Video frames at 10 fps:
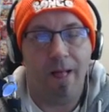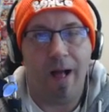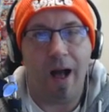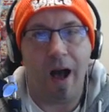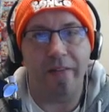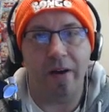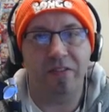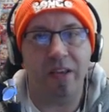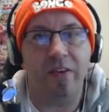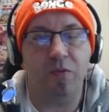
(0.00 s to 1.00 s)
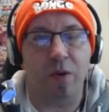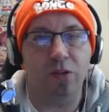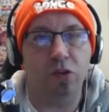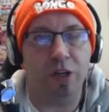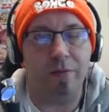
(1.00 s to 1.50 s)
game. Ah, uh, now I've seen this one. I
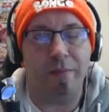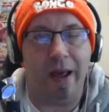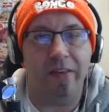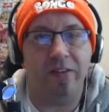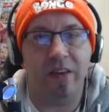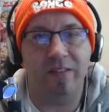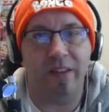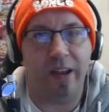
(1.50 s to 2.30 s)
saw Jimmy play this yesterday,